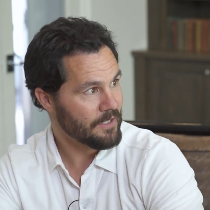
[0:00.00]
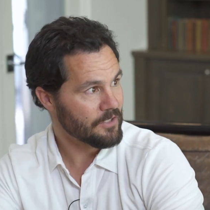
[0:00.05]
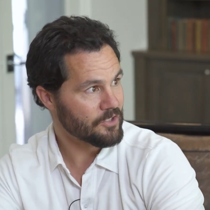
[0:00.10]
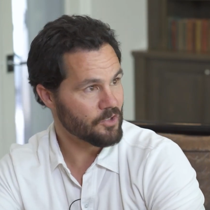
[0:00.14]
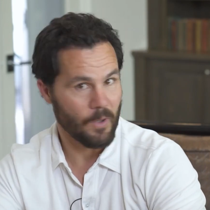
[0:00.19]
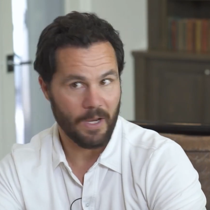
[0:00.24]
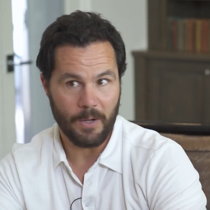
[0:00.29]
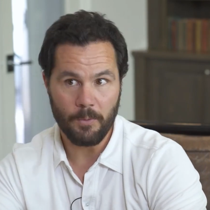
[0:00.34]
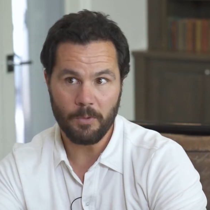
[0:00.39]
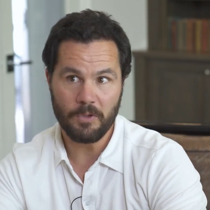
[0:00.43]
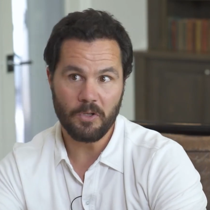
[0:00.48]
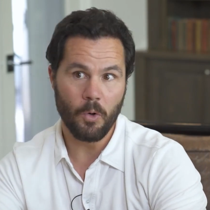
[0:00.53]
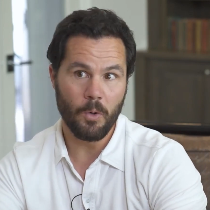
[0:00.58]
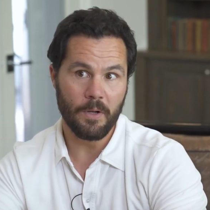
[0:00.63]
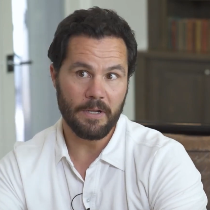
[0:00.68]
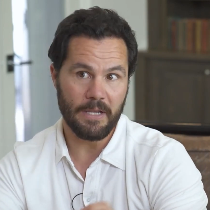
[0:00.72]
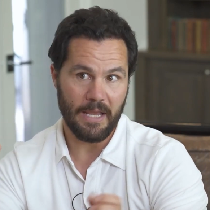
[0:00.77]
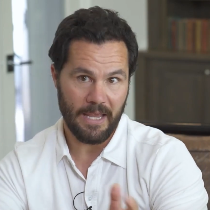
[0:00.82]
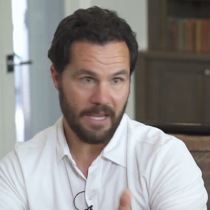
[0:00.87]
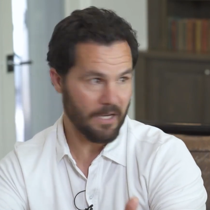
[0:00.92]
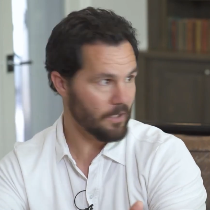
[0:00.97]
So I would go
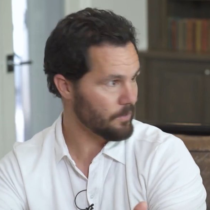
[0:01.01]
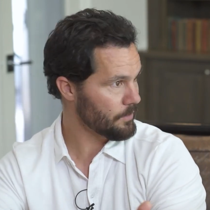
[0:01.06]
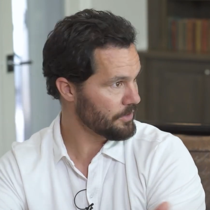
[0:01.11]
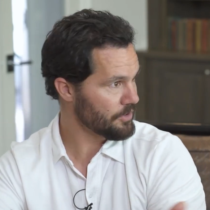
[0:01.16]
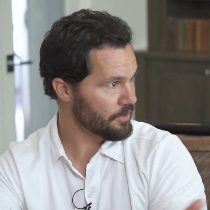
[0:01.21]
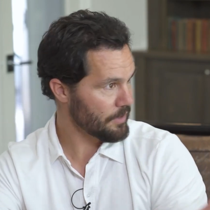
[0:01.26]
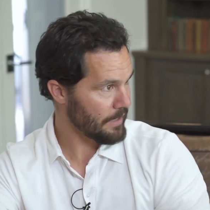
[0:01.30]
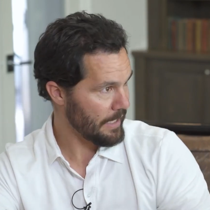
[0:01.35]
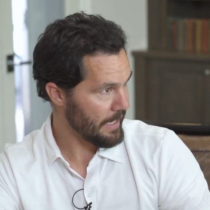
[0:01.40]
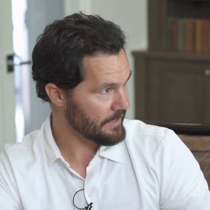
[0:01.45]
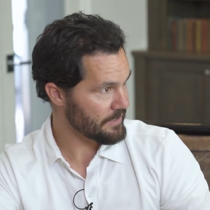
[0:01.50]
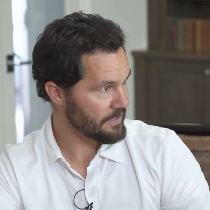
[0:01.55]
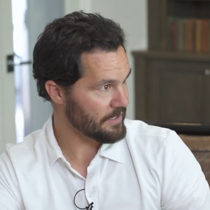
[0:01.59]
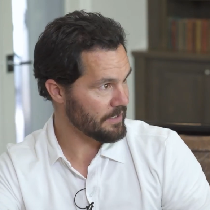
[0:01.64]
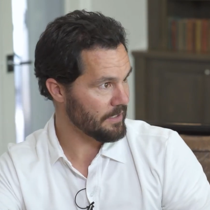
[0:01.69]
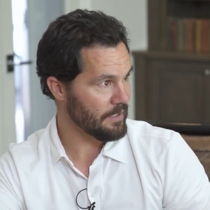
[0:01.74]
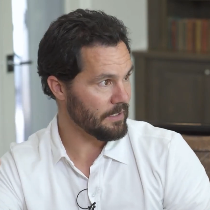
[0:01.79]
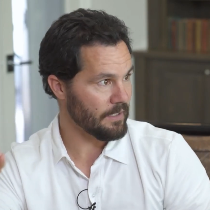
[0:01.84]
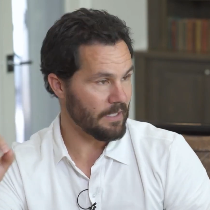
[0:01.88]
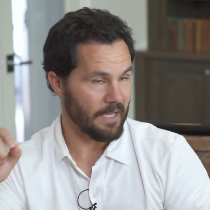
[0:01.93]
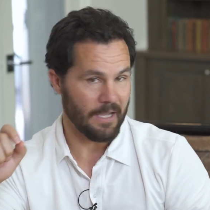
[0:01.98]
into Anchorage,
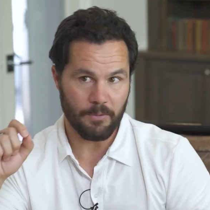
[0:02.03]
Alaska.